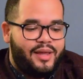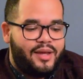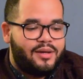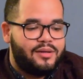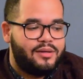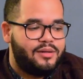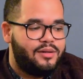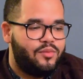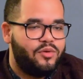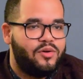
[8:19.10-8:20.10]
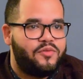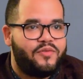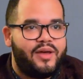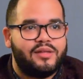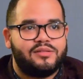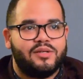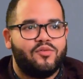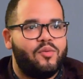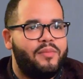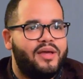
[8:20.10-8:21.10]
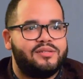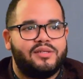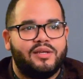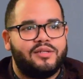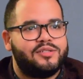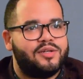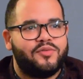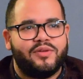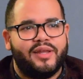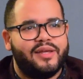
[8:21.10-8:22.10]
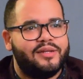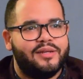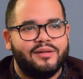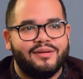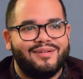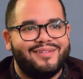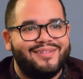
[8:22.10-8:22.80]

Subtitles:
like real fancy, romantic Chick-fil-A dinner.